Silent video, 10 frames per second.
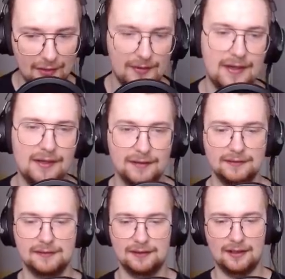here.
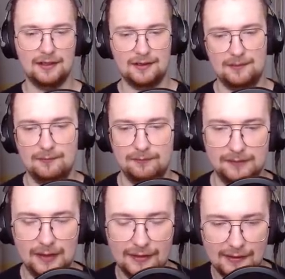Um,
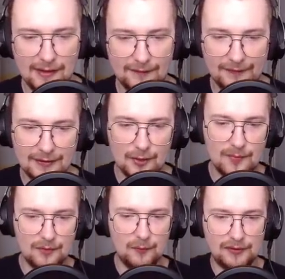I think nobody
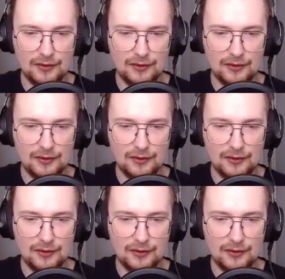would watch